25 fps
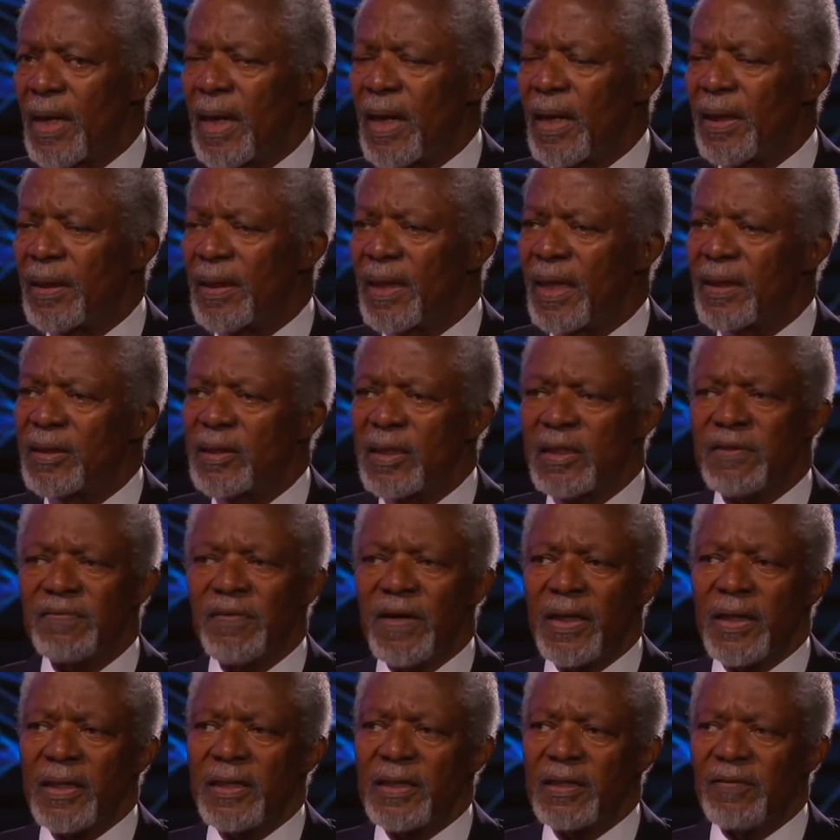And that is
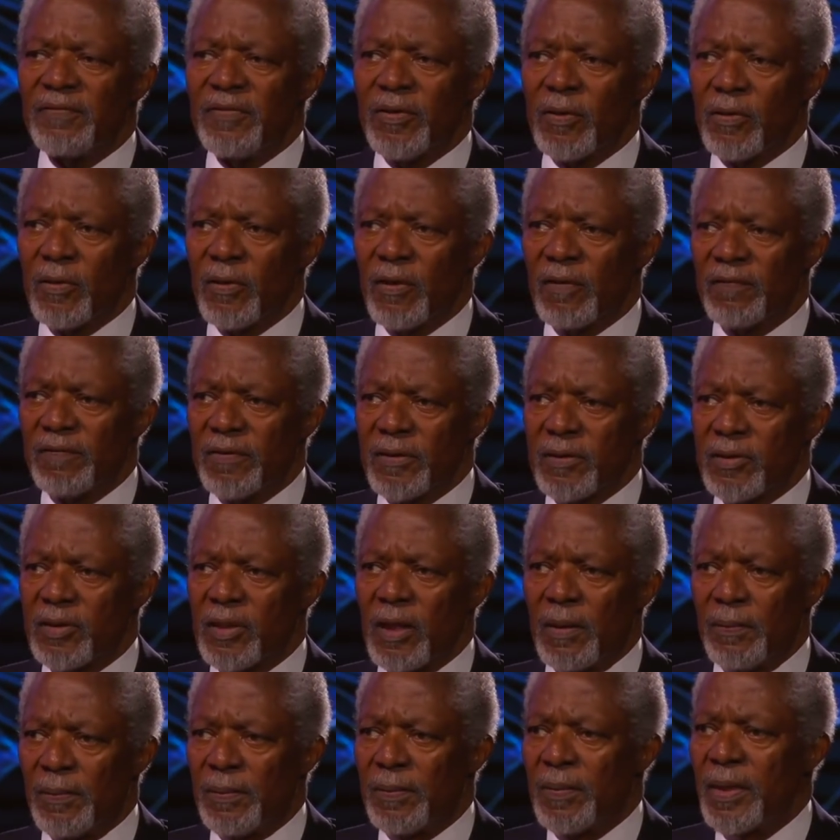very difficult for
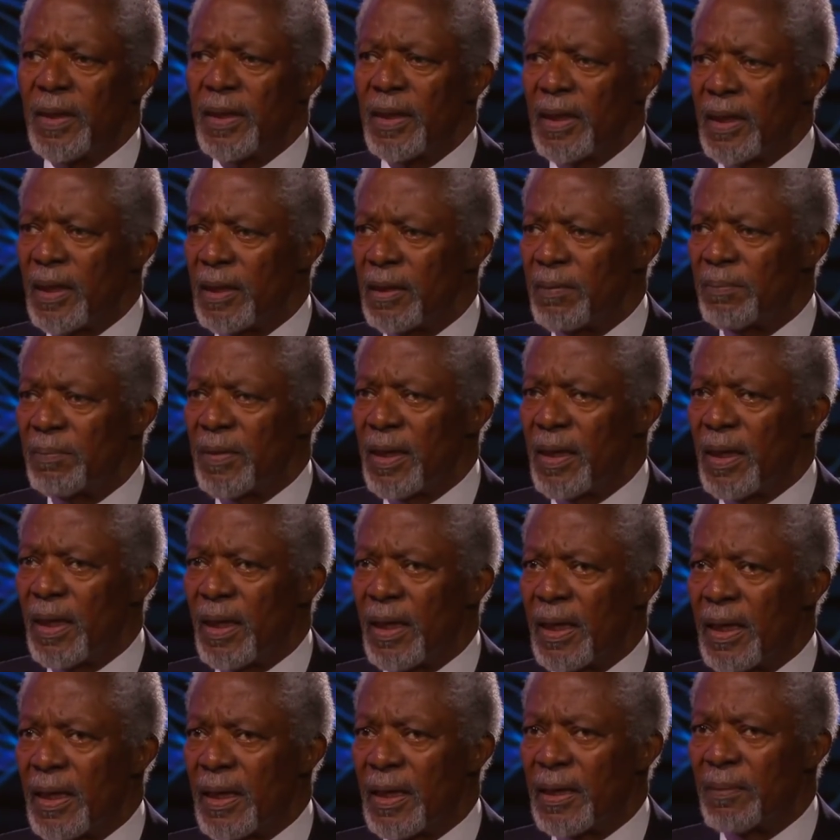some
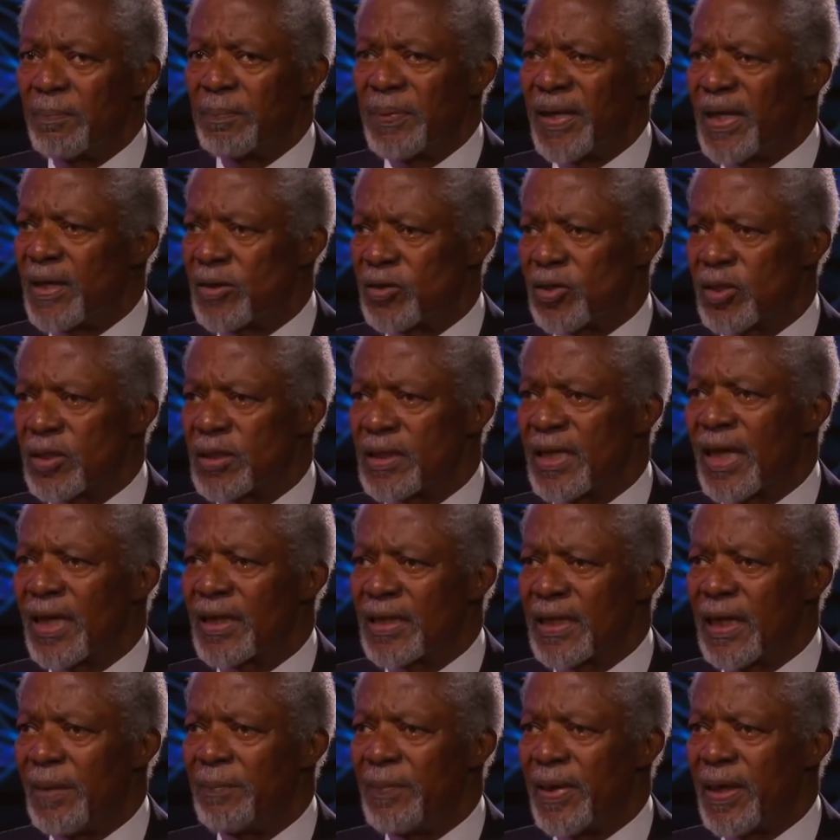in places
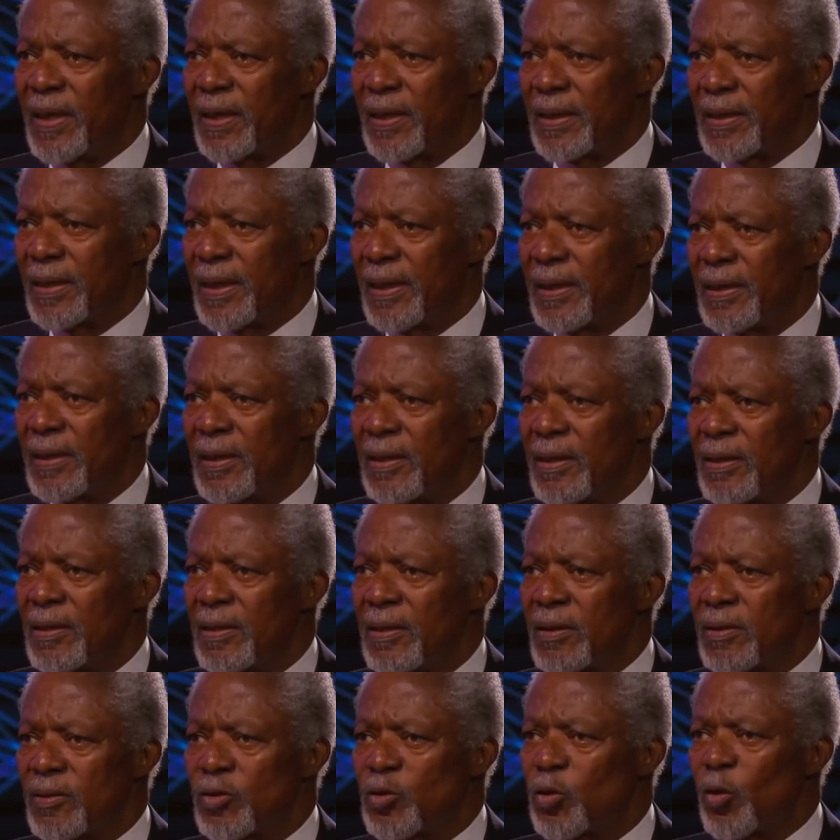like America
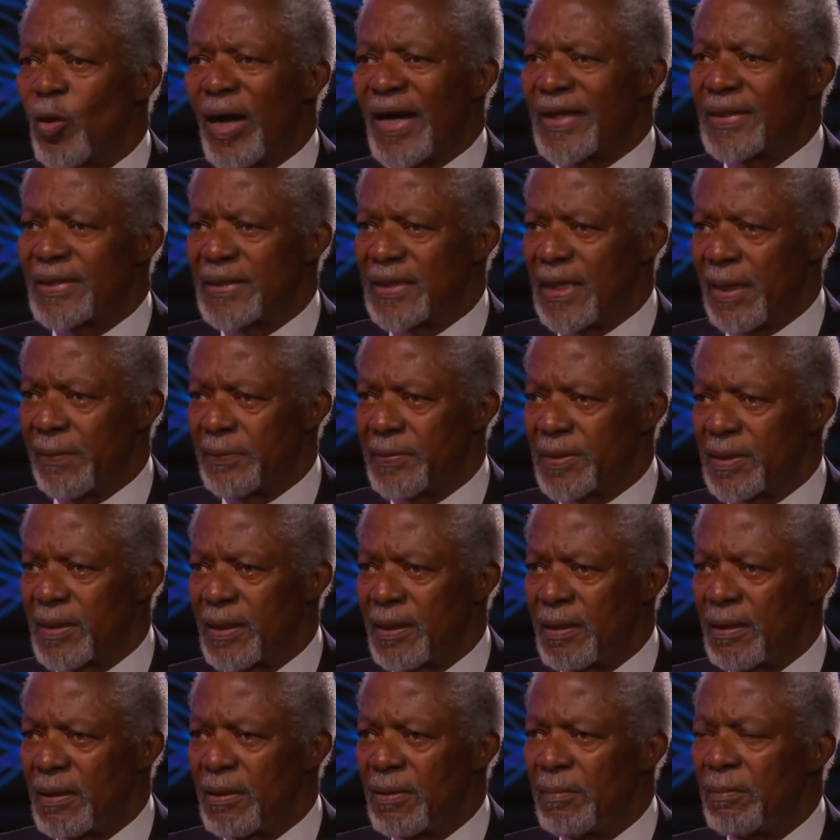to accept,
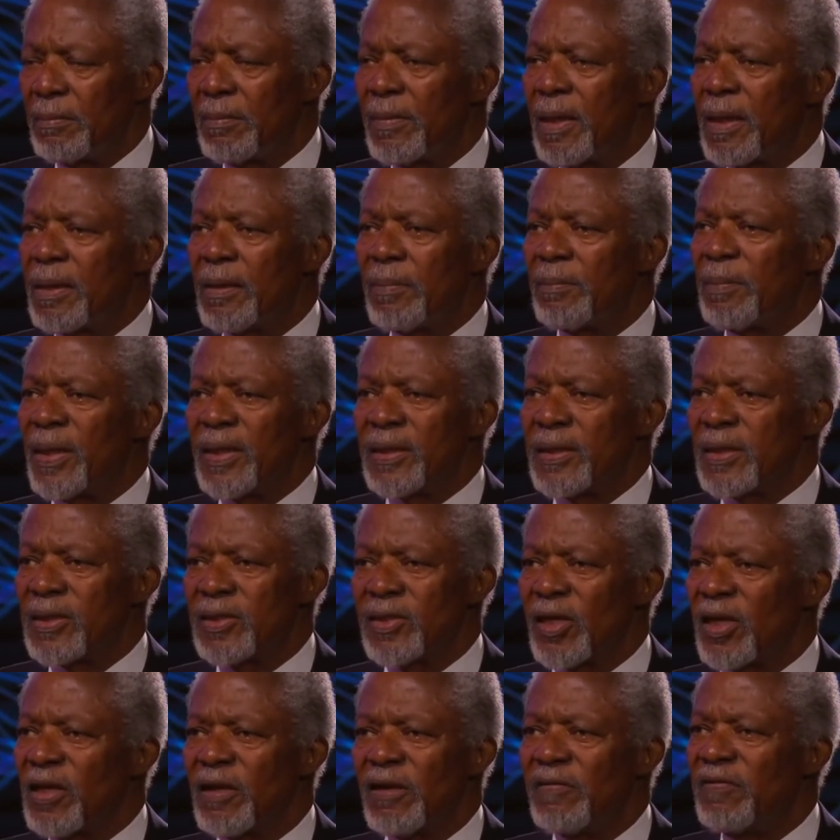but
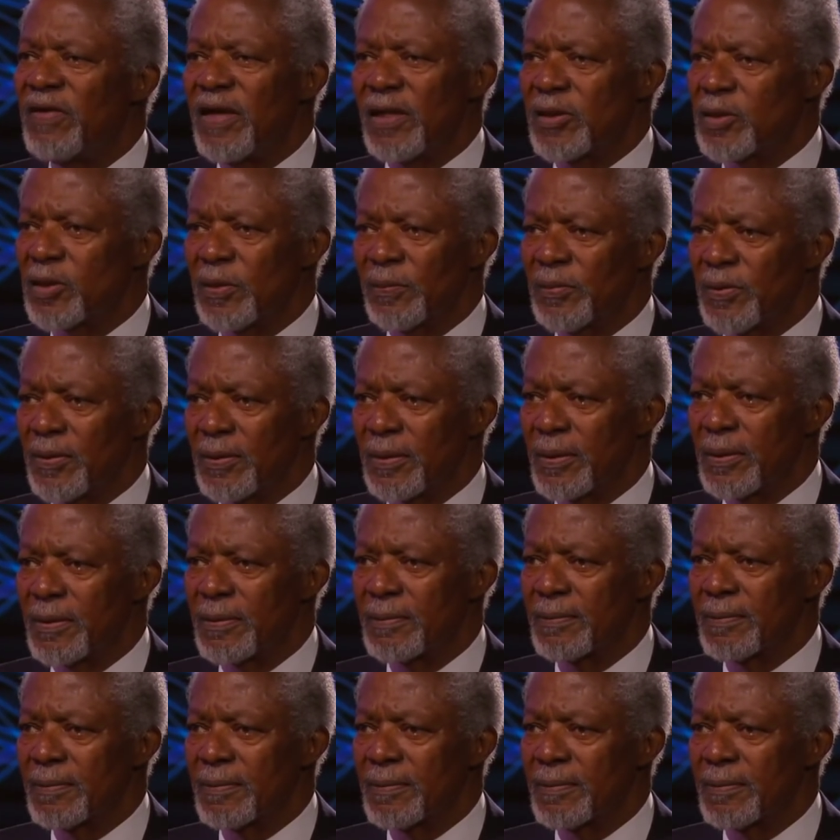it's irreversible.